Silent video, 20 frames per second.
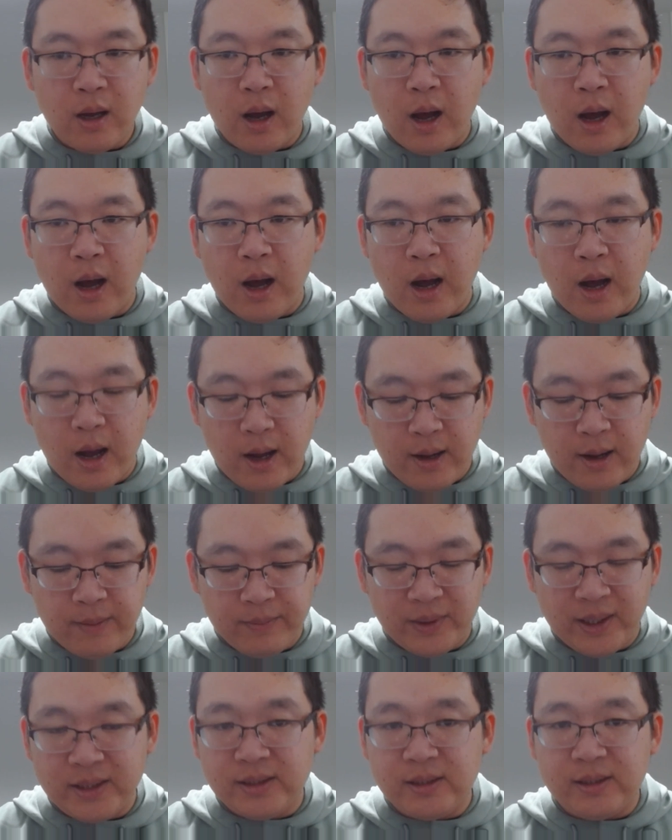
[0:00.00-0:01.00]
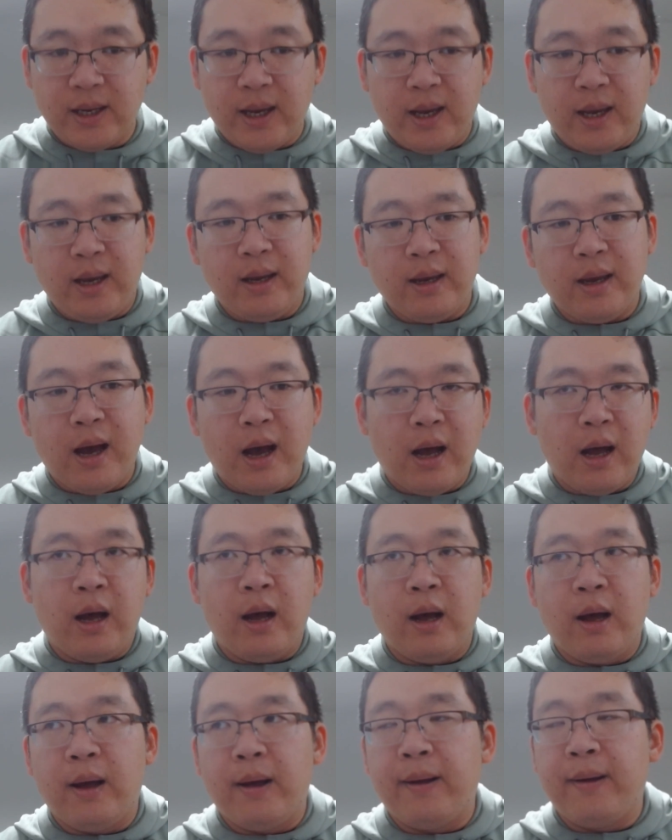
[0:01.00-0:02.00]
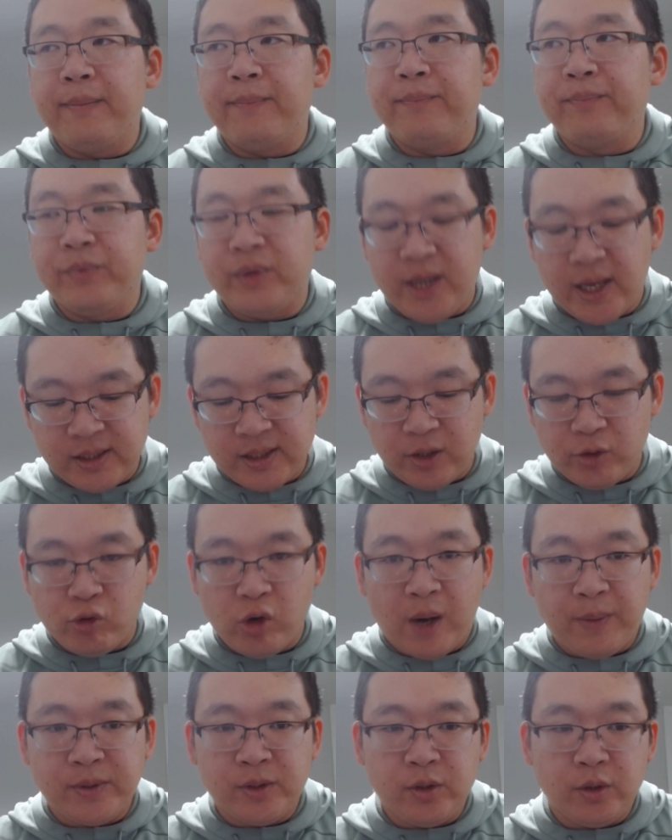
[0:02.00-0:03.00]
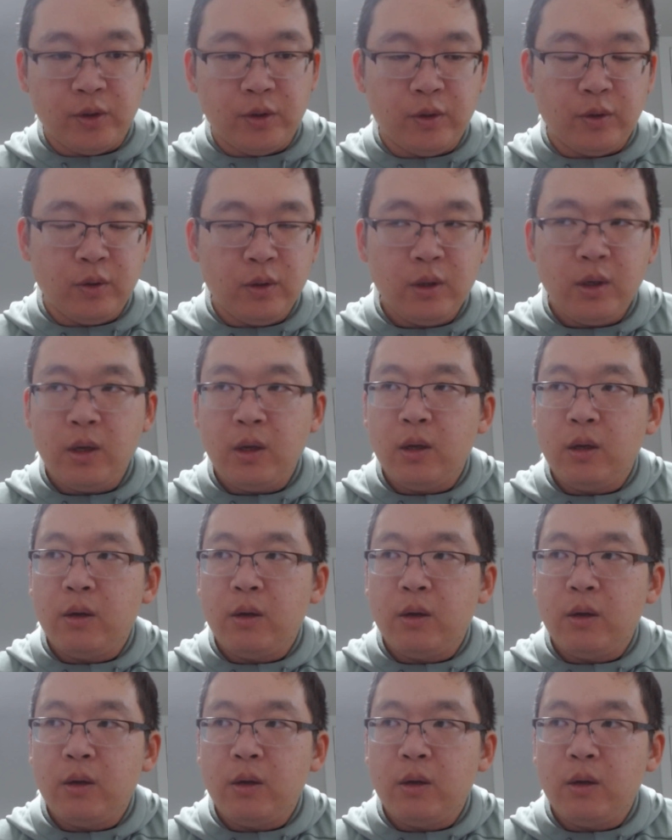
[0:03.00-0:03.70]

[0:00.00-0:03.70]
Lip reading: let's say Tesla drops to